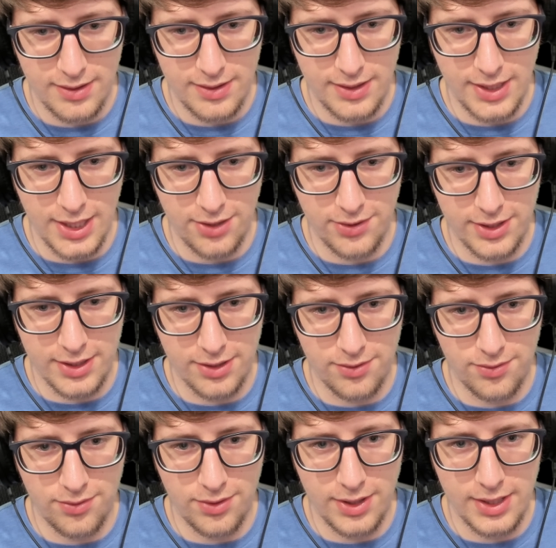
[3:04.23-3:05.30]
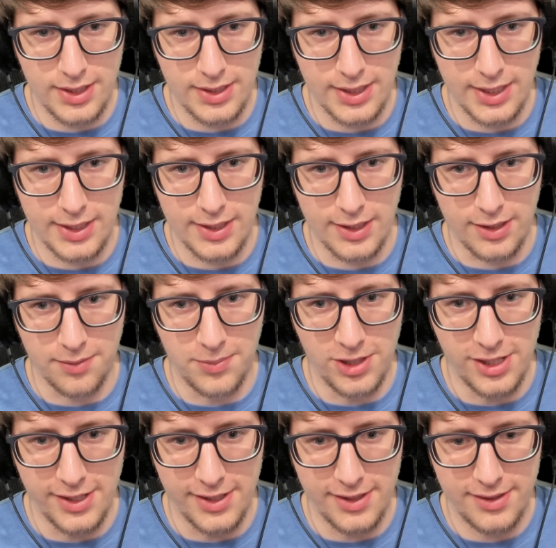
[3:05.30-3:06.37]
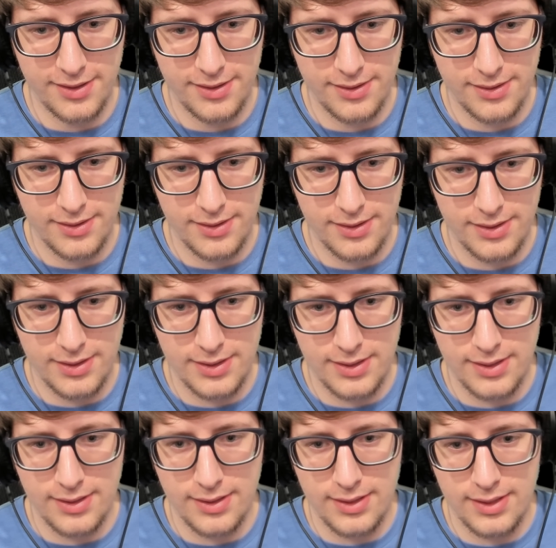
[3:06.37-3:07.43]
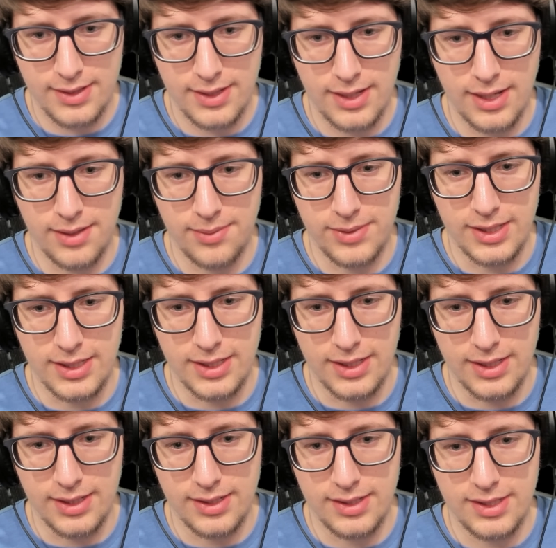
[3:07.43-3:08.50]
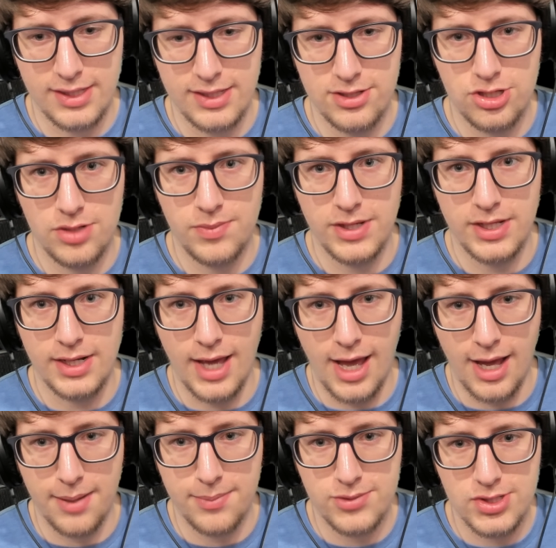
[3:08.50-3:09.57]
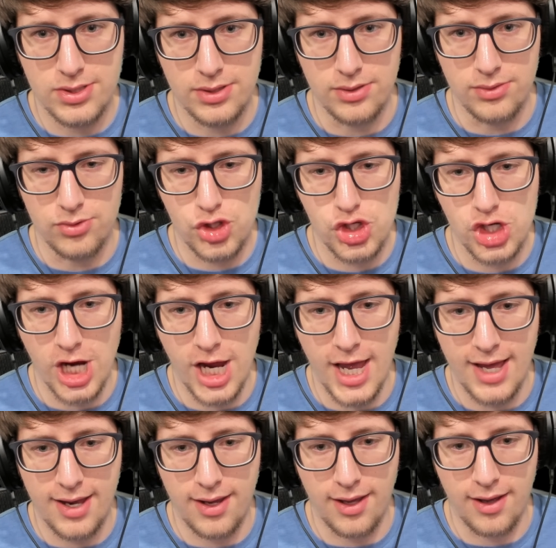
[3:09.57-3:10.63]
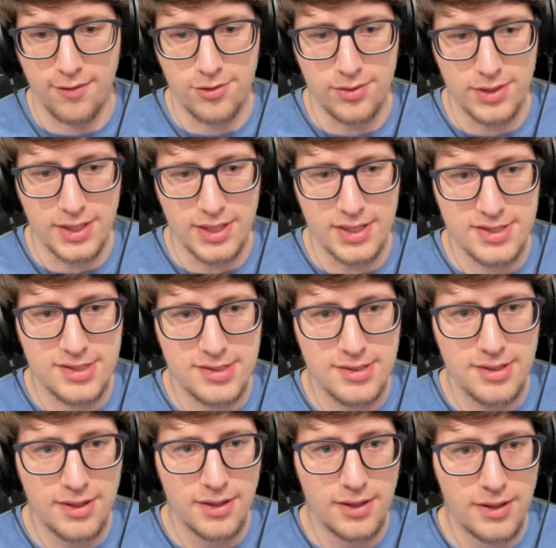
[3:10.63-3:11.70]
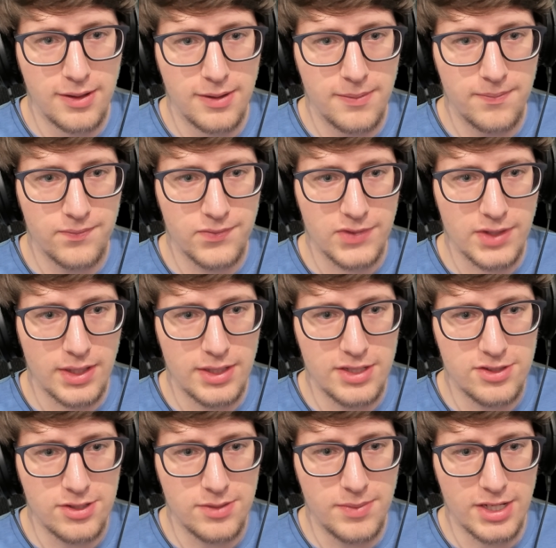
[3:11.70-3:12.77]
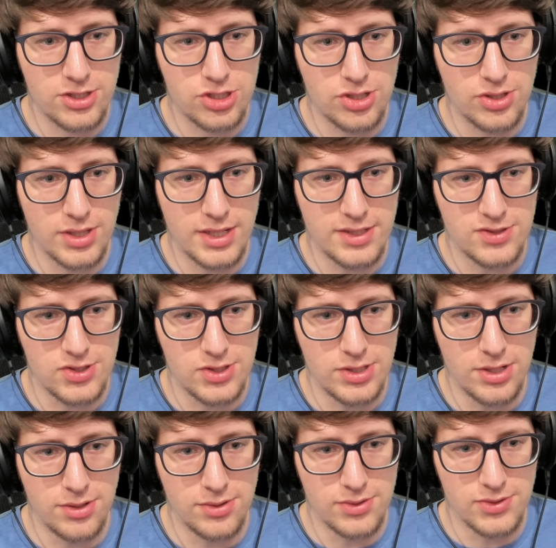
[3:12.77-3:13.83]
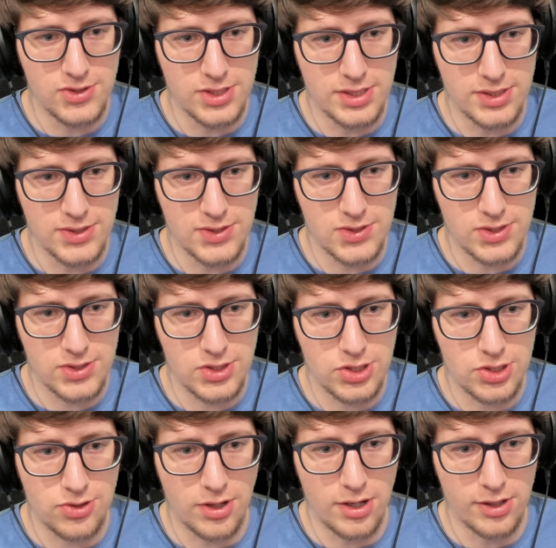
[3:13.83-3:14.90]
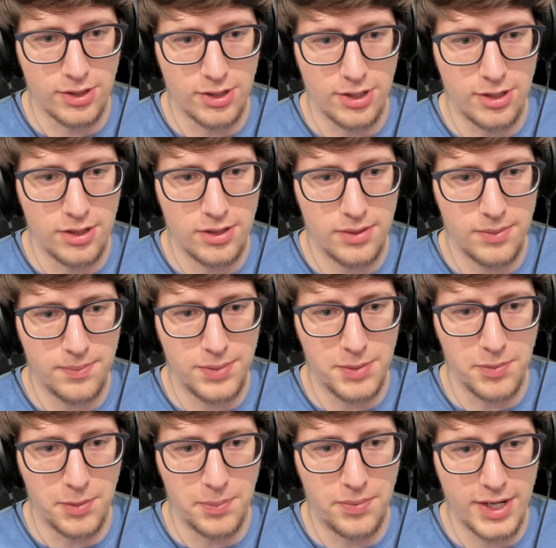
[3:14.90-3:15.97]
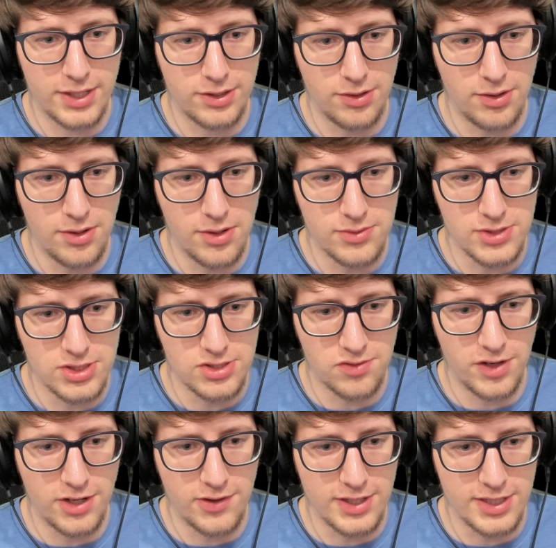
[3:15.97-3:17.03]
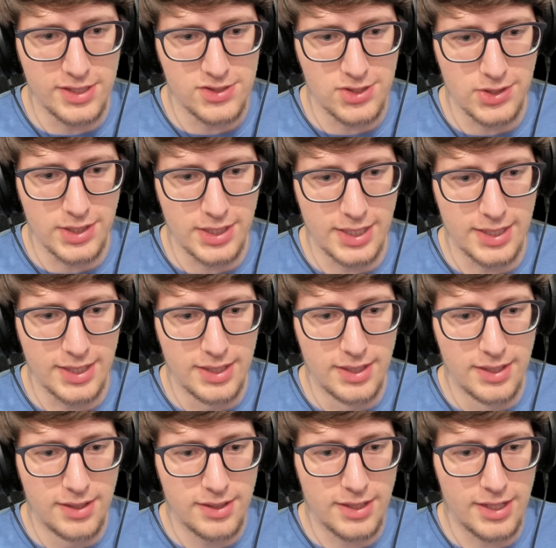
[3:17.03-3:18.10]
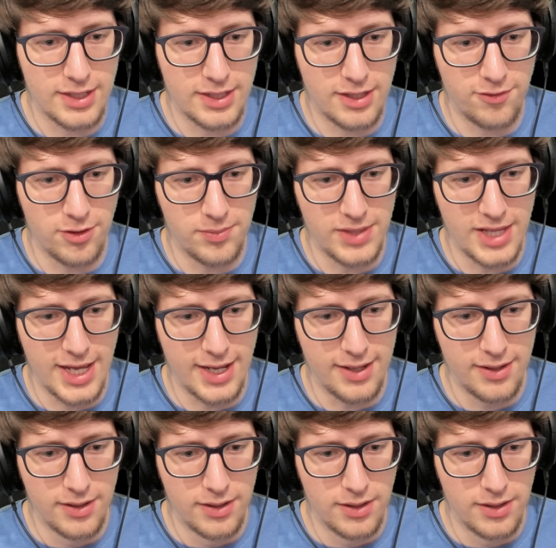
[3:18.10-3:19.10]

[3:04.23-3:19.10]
Now he can really kick butt. I mean, he should be an absolute Chad after this. Needs to make sure that his nose is stronger. People break their noses very easily. Gotta give him that